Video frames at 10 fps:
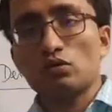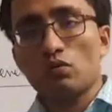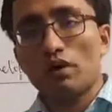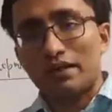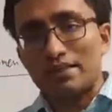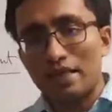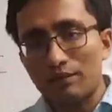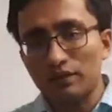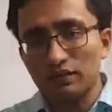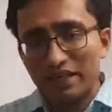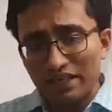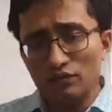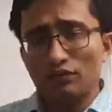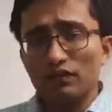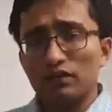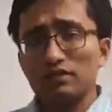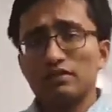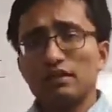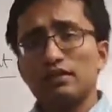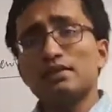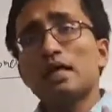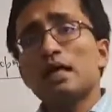So what has happened in case of India is this,